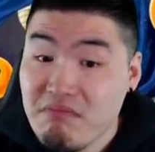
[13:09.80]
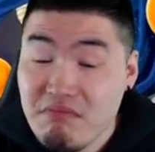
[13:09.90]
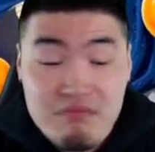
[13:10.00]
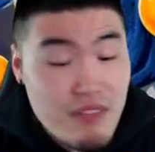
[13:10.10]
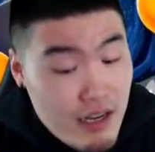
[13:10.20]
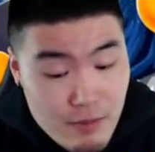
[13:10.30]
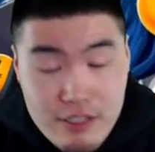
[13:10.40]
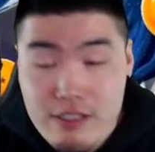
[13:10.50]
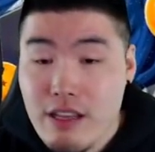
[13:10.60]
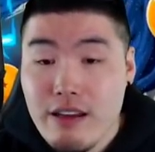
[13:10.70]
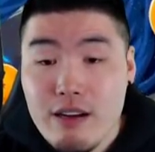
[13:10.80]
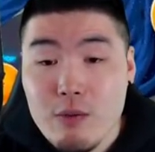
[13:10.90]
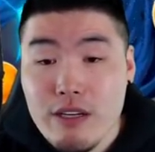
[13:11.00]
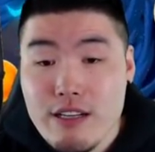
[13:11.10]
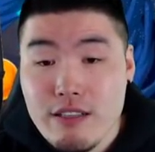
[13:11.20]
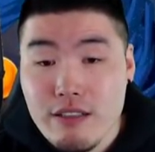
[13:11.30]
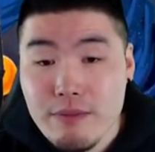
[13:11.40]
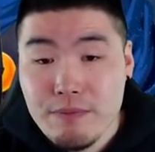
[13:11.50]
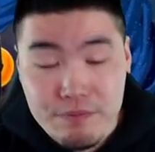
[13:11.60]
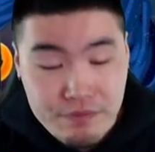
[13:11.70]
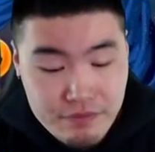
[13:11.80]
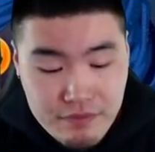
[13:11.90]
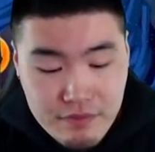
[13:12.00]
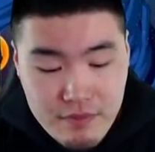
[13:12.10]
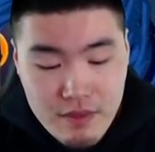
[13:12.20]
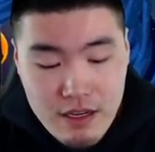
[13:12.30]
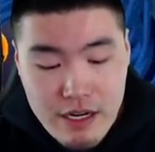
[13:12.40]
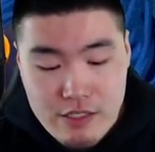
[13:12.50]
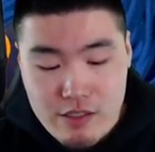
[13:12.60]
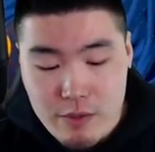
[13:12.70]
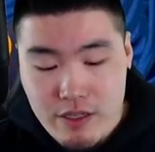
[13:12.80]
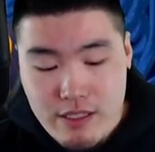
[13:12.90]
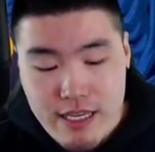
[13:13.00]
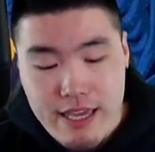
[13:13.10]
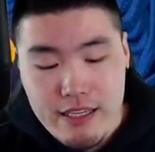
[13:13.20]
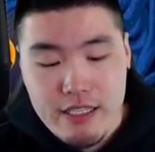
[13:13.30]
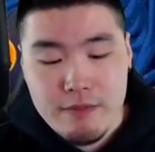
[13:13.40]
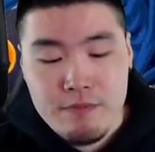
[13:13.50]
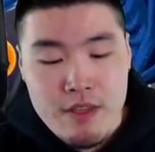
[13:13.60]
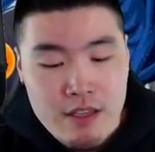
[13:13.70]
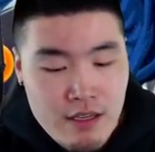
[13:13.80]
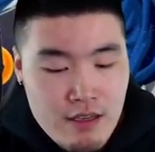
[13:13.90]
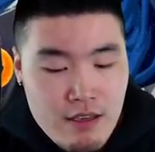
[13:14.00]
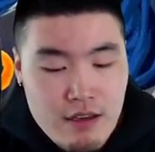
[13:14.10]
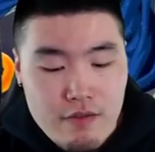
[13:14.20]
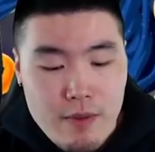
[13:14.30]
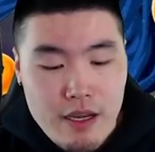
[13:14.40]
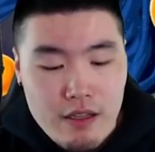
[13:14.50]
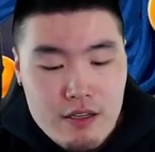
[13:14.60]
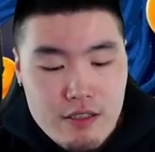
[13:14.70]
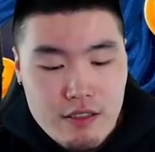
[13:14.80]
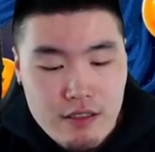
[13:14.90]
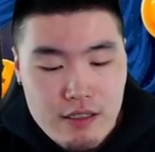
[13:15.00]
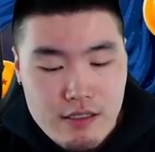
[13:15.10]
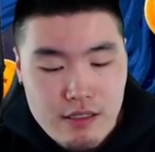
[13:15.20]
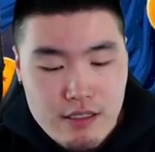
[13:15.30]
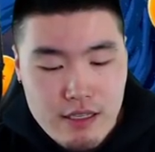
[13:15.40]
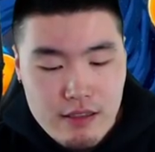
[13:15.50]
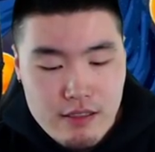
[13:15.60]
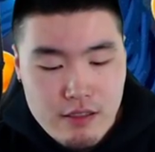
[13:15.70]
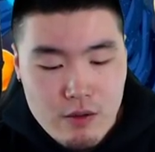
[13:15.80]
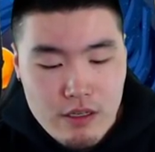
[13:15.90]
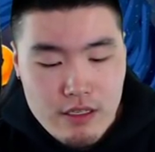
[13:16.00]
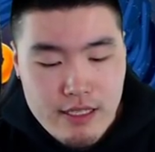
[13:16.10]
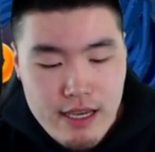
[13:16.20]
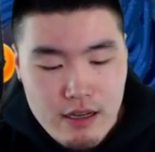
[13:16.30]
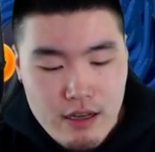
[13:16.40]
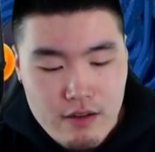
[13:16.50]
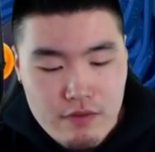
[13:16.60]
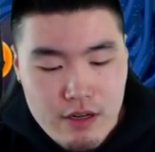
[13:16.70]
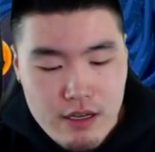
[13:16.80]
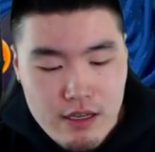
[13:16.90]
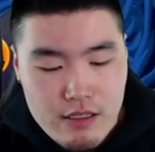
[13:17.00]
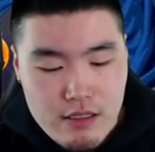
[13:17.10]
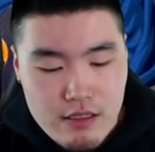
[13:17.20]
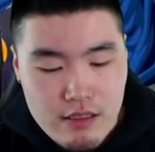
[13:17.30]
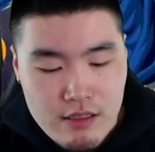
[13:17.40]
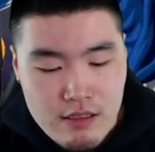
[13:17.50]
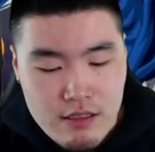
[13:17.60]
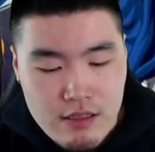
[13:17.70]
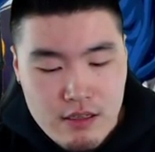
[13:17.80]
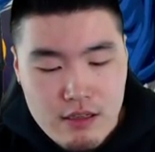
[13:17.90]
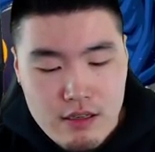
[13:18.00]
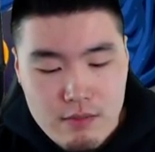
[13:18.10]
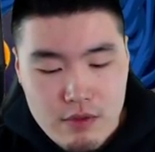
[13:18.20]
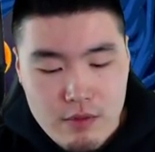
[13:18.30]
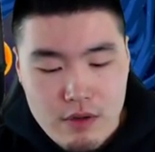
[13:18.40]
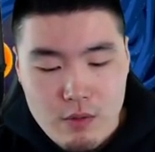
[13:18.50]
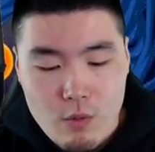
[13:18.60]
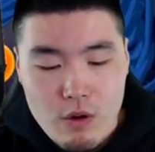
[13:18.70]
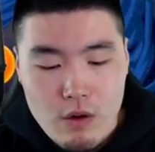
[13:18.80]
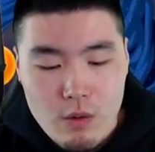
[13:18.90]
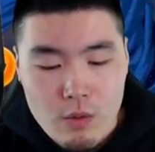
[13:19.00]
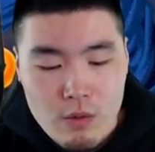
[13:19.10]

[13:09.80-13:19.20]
Not as much as I thought it would, actually. Alright, so some good tanking from LR Turles. Let's get this token attack off right. Oh, whoa.